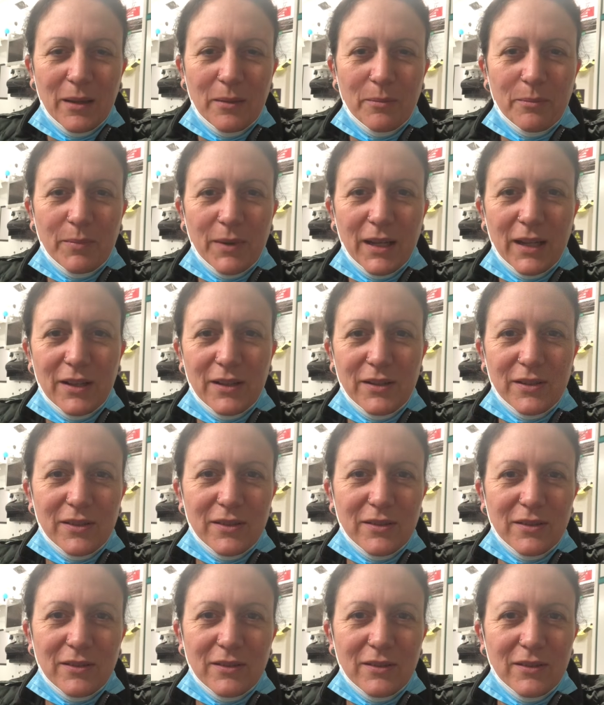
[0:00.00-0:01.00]

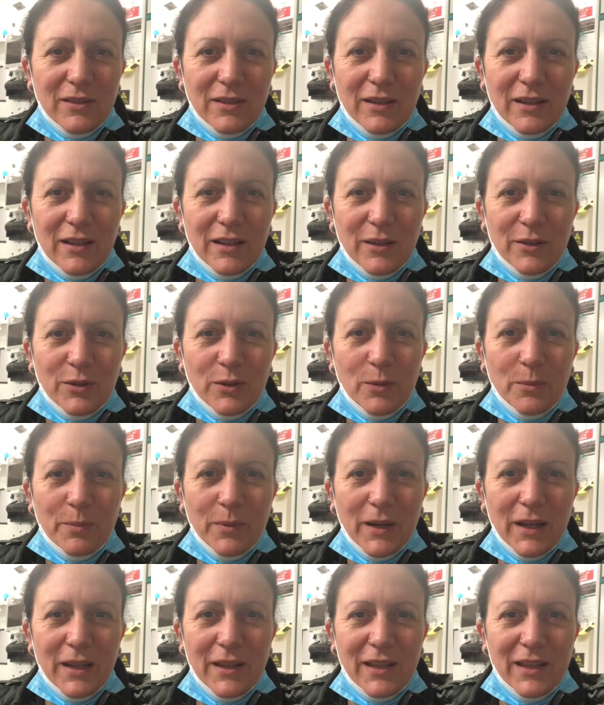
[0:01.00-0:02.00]
bend, not
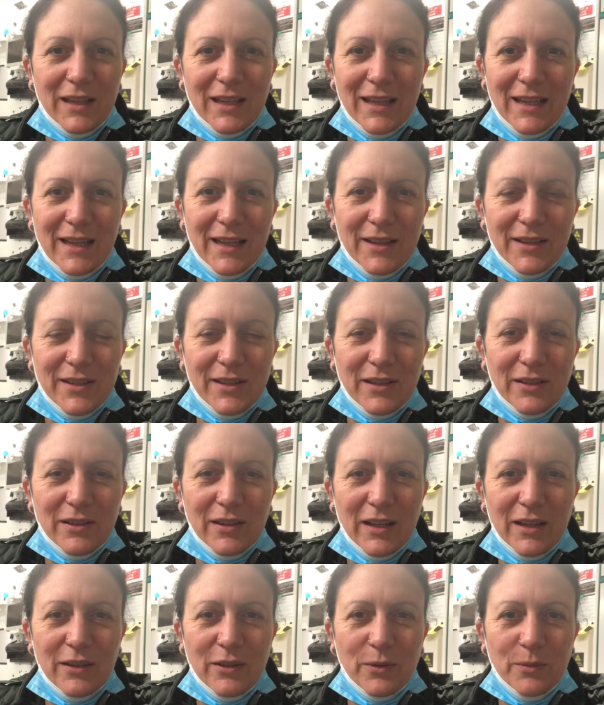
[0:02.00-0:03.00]
by the knees
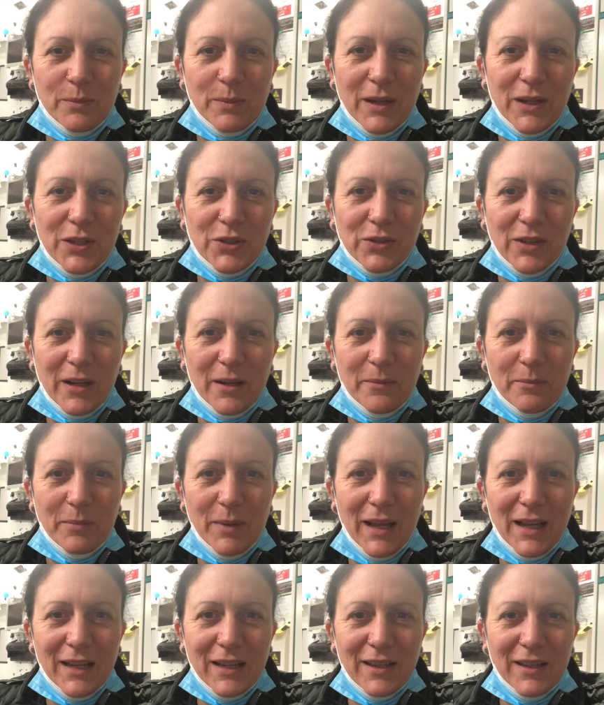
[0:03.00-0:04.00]
and not by straightened
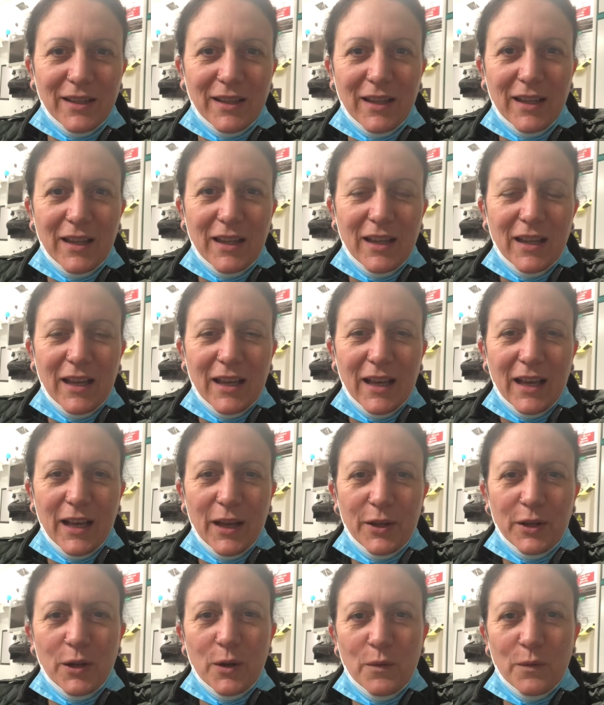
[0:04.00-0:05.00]
back. And
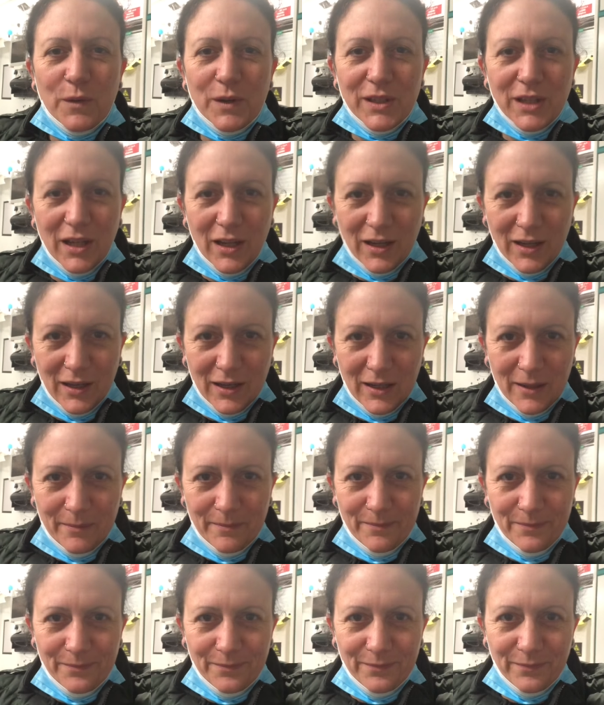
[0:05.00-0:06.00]
over time
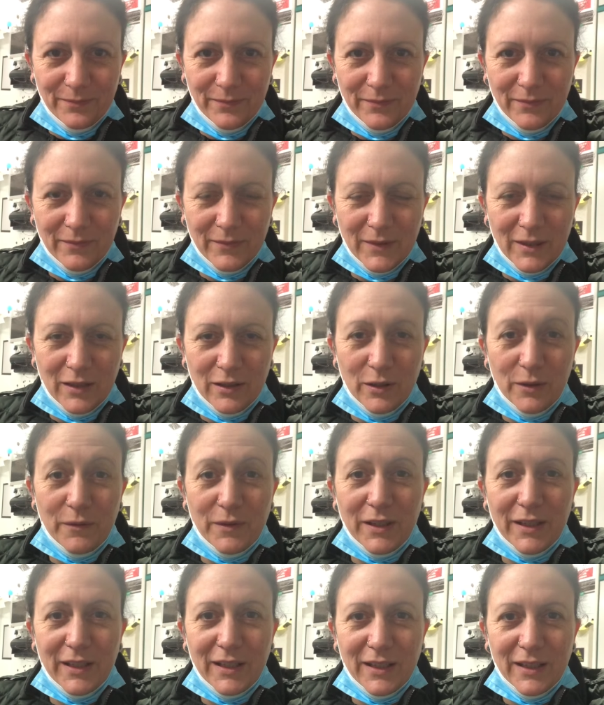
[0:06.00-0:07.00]
and over
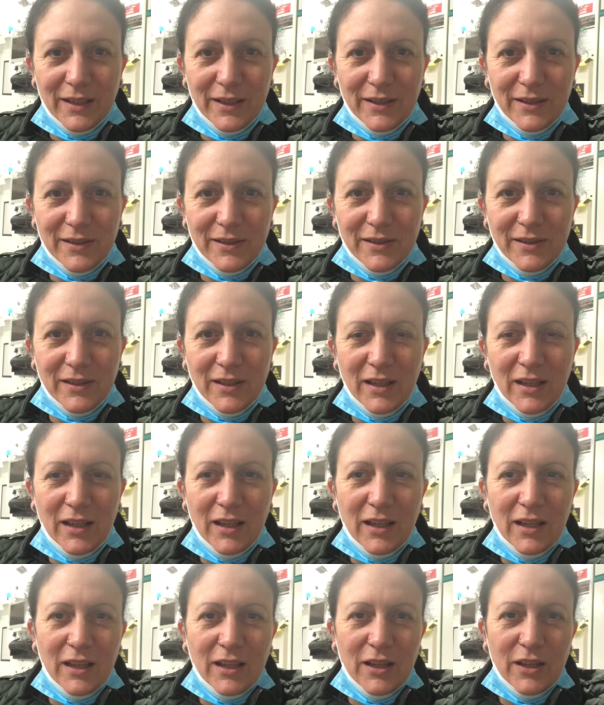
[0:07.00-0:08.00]
years,
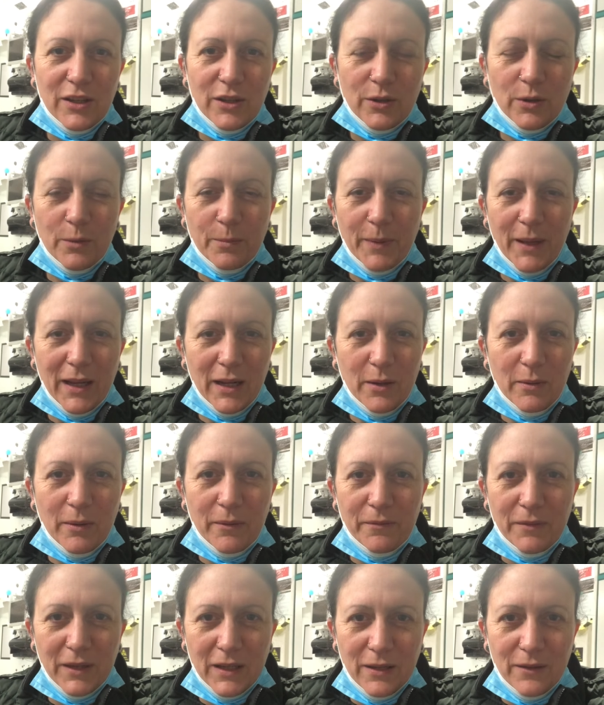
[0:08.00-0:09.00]
your back won't
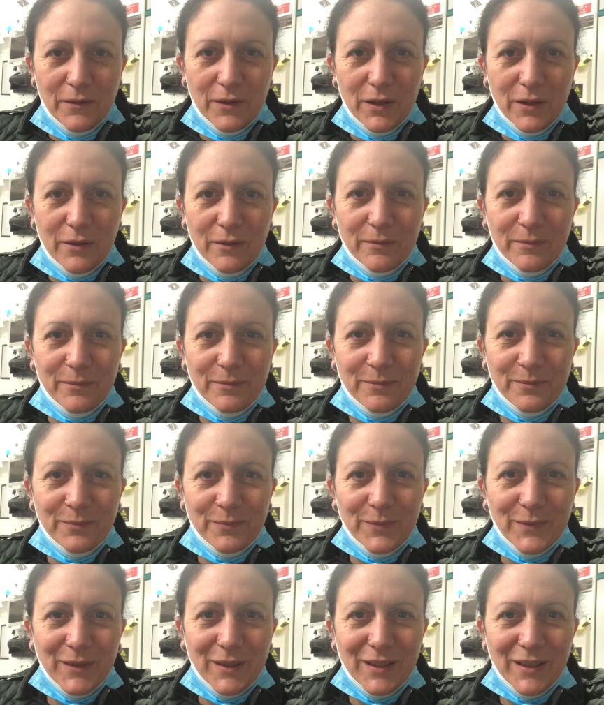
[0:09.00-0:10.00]
forgive you,
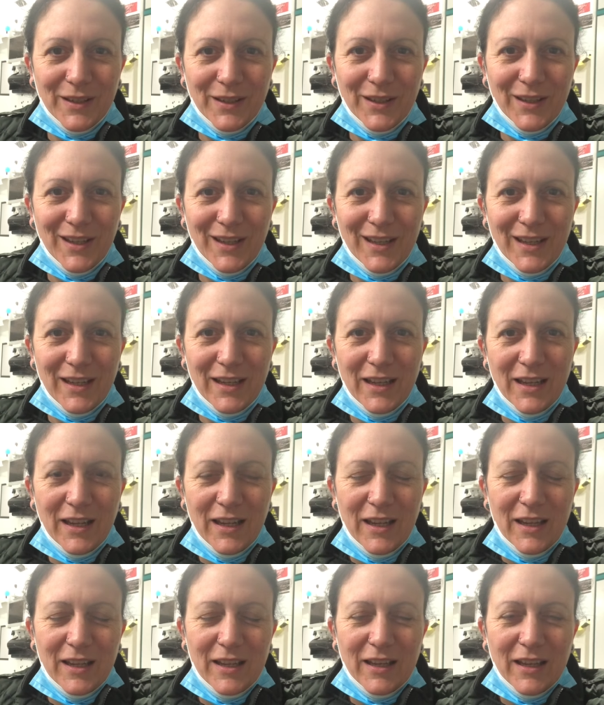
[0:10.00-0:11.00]
okay?
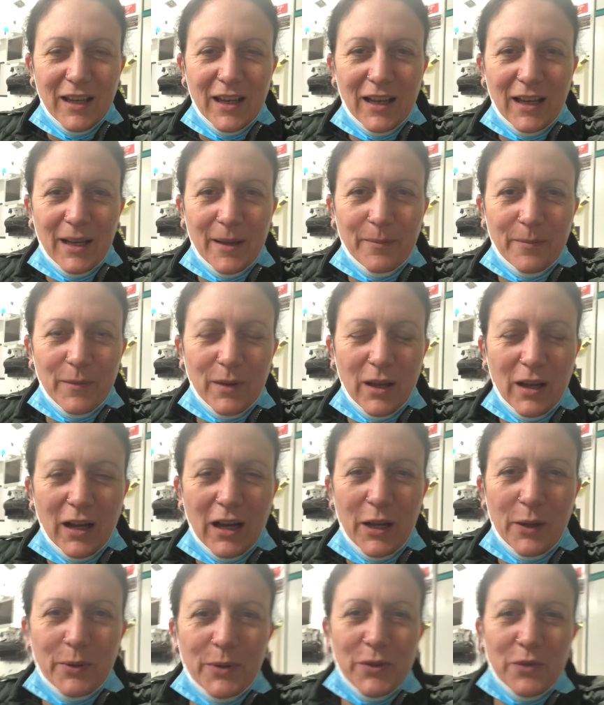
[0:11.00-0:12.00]
I
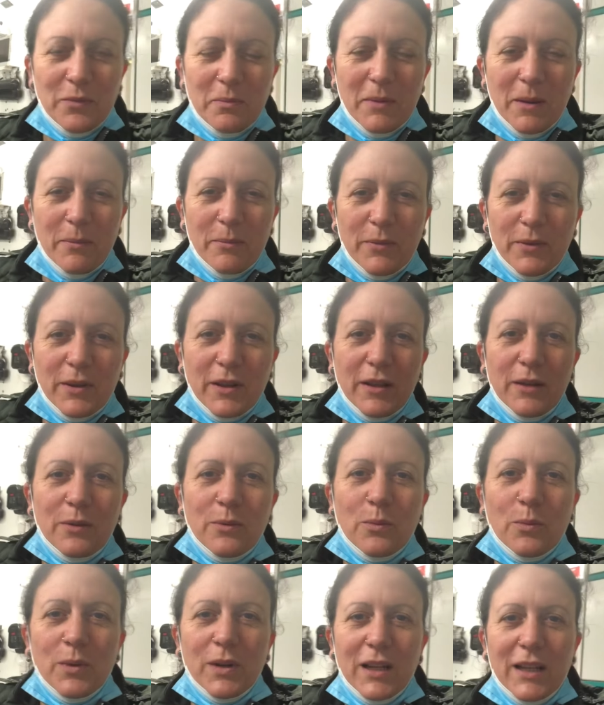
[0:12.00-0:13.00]
always remember
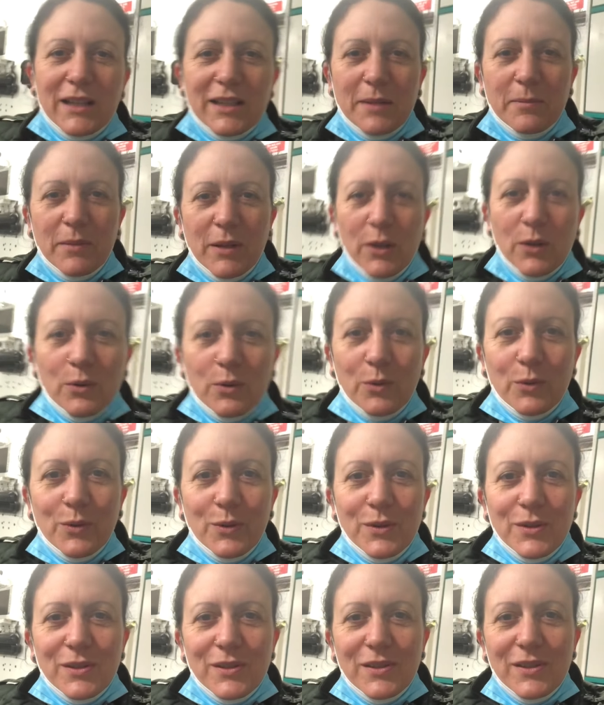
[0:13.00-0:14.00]
when I did my
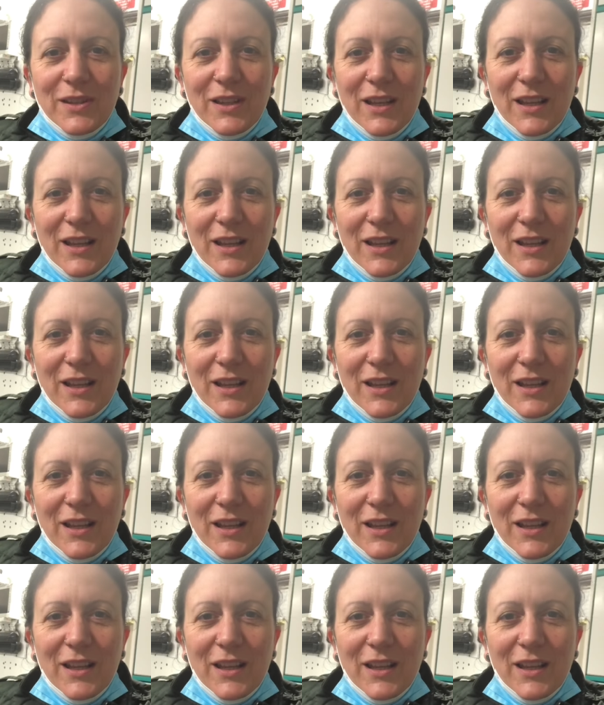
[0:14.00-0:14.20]
course,